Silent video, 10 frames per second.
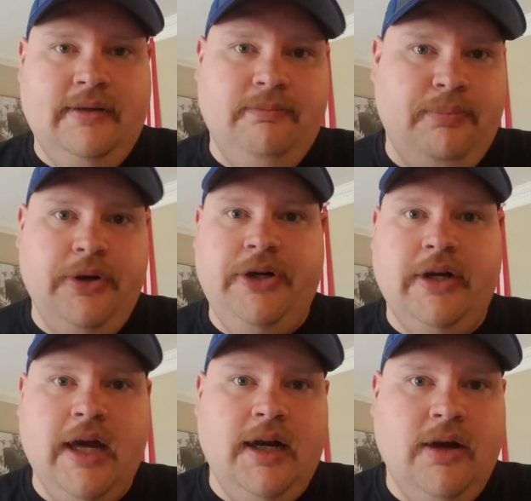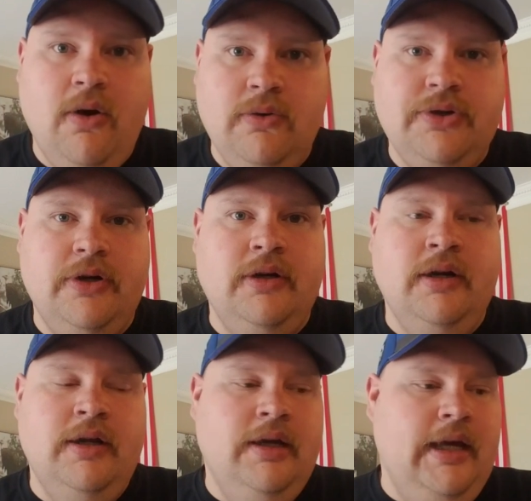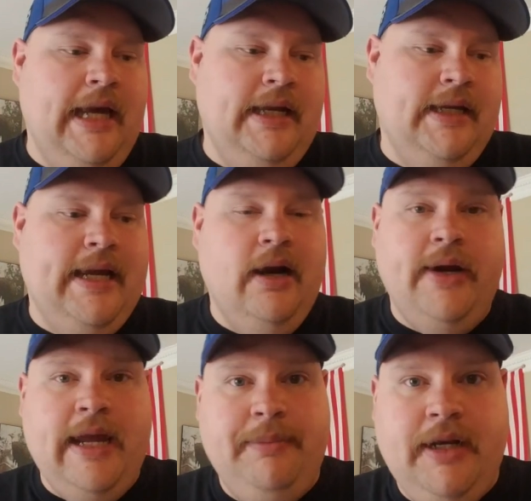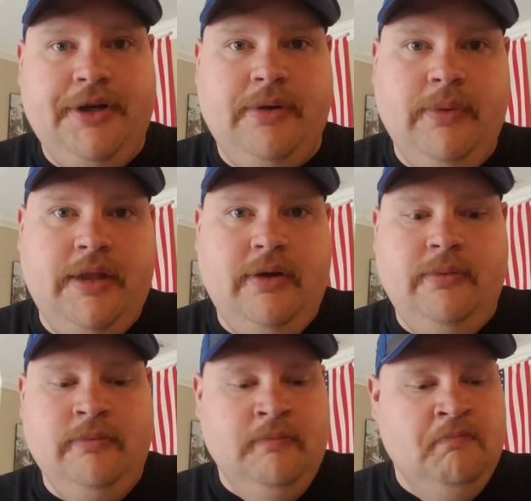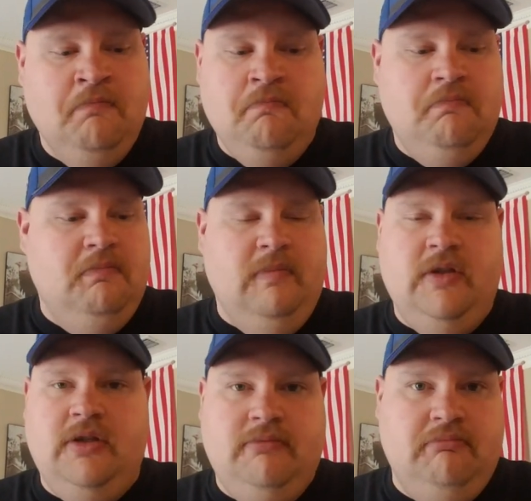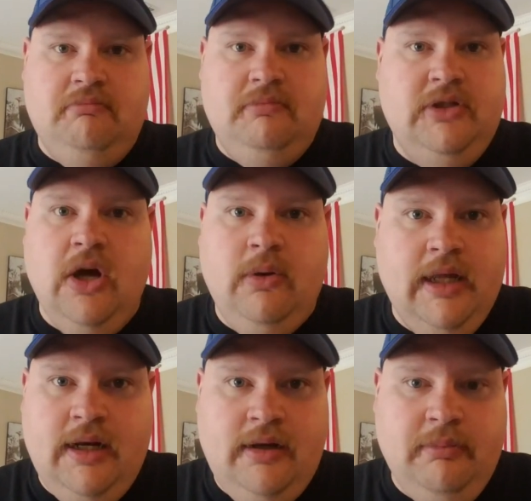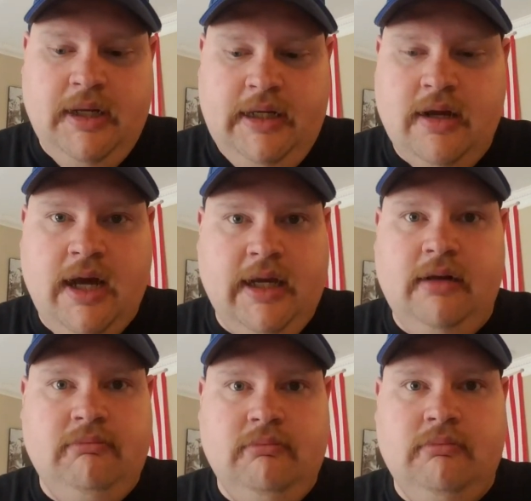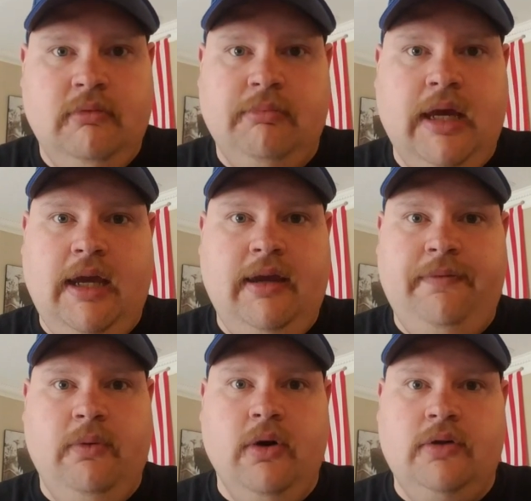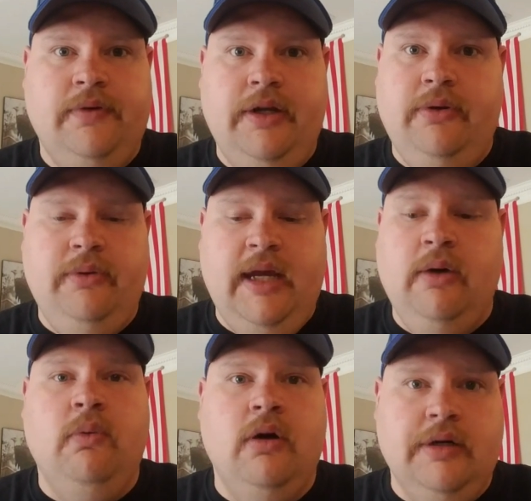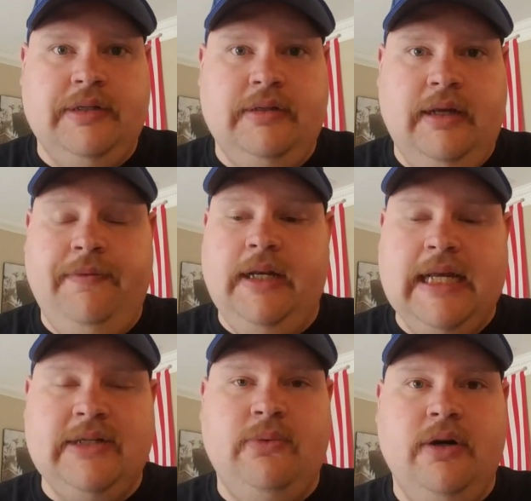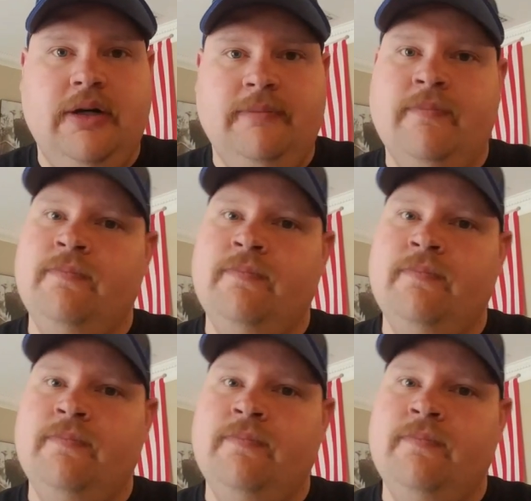put your gun in a holster and to carry ammunition with you, don't let anybody knock it. Okay, if it works for you, it works. If it doesn't work,